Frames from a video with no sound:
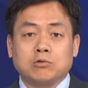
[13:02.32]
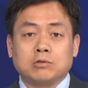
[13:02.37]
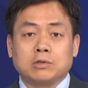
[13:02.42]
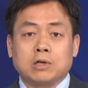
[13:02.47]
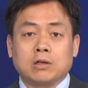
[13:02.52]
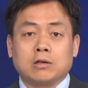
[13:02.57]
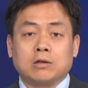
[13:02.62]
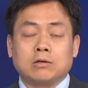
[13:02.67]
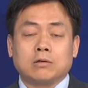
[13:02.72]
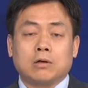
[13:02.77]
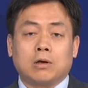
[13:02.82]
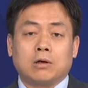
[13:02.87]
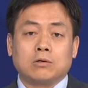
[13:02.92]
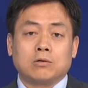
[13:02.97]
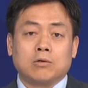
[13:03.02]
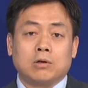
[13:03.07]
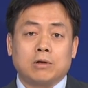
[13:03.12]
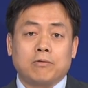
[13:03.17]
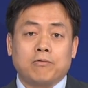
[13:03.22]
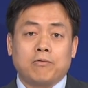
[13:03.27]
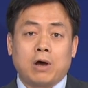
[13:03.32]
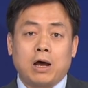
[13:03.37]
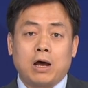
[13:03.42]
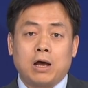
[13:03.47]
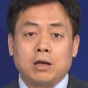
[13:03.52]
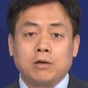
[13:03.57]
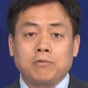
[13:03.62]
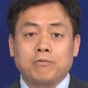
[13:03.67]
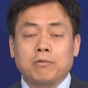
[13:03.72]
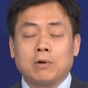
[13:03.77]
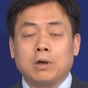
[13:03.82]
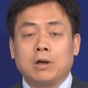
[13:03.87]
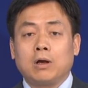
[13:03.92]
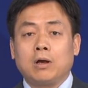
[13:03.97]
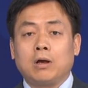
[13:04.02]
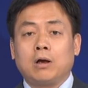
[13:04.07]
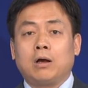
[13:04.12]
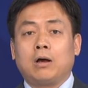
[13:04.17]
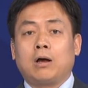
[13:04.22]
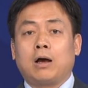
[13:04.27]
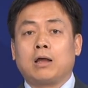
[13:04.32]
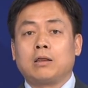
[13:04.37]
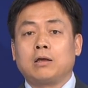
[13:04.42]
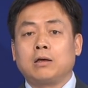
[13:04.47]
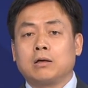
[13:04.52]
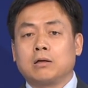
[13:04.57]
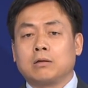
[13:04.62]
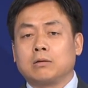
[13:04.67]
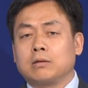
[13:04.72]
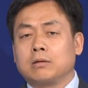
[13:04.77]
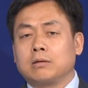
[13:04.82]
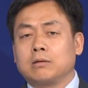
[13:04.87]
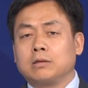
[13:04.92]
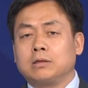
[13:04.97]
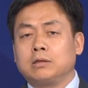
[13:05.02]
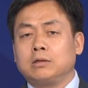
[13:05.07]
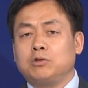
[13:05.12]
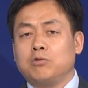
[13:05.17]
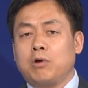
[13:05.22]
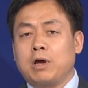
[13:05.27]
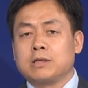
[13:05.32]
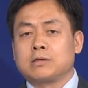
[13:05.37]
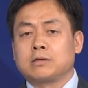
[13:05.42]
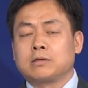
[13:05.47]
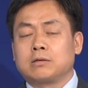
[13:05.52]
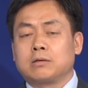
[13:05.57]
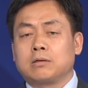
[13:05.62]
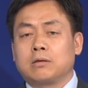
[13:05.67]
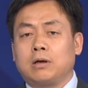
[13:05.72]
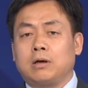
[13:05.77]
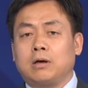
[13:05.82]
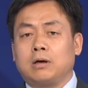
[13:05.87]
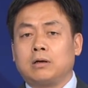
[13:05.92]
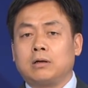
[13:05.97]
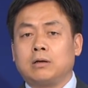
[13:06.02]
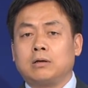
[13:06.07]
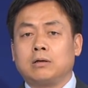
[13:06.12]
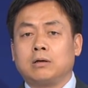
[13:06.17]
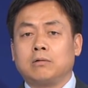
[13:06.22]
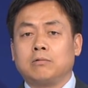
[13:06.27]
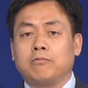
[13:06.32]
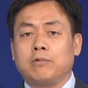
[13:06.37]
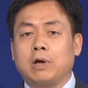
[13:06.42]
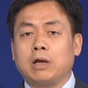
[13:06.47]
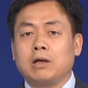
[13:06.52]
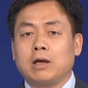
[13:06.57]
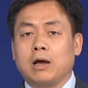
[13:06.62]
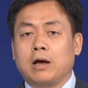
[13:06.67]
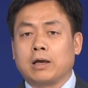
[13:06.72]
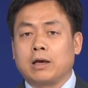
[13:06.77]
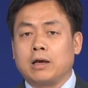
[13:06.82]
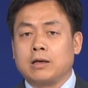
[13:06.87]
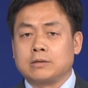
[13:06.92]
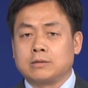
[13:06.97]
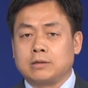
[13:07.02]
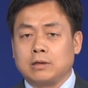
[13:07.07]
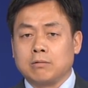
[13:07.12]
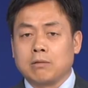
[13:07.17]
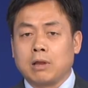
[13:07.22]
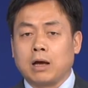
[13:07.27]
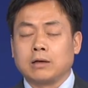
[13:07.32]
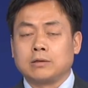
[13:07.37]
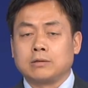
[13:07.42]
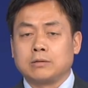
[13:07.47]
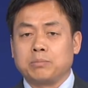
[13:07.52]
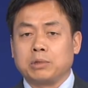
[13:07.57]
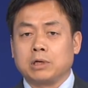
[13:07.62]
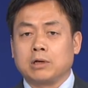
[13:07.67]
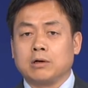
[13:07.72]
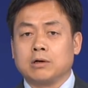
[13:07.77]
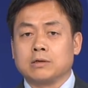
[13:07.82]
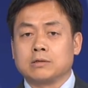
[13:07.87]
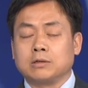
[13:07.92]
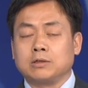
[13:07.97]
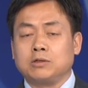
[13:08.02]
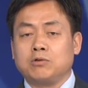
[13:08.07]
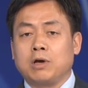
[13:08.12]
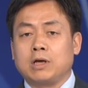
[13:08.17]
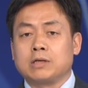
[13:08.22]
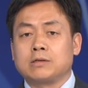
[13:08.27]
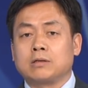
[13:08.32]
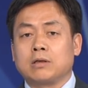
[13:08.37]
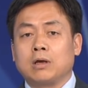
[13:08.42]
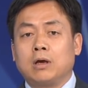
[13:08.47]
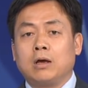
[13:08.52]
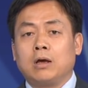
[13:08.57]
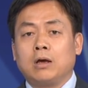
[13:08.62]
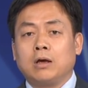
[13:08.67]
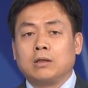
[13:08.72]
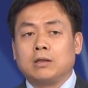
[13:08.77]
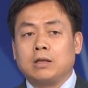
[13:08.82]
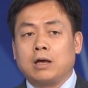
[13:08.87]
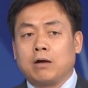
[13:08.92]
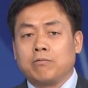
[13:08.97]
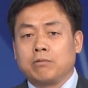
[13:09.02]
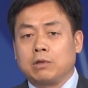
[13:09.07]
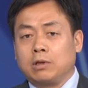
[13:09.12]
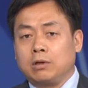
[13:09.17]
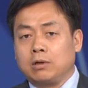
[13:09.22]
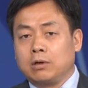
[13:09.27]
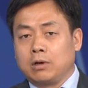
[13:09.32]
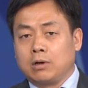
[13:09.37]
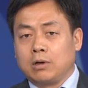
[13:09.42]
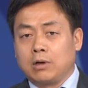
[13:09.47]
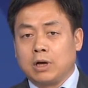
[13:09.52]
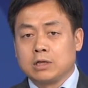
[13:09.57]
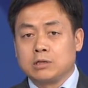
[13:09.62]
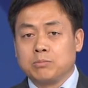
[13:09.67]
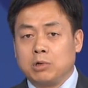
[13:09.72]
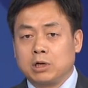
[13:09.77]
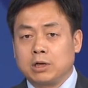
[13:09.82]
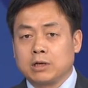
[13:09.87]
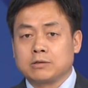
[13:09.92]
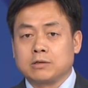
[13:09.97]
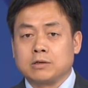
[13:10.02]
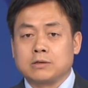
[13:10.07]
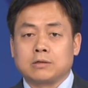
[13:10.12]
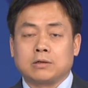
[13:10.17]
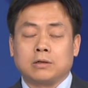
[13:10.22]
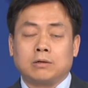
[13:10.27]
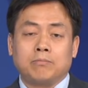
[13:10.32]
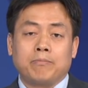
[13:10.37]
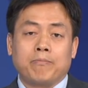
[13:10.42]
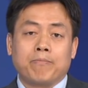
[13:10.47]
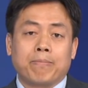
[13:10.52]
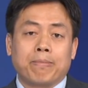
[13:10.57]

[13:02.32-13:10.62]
2025, I think the U.S. very against of that, because the U.S., they have the hegemonic system.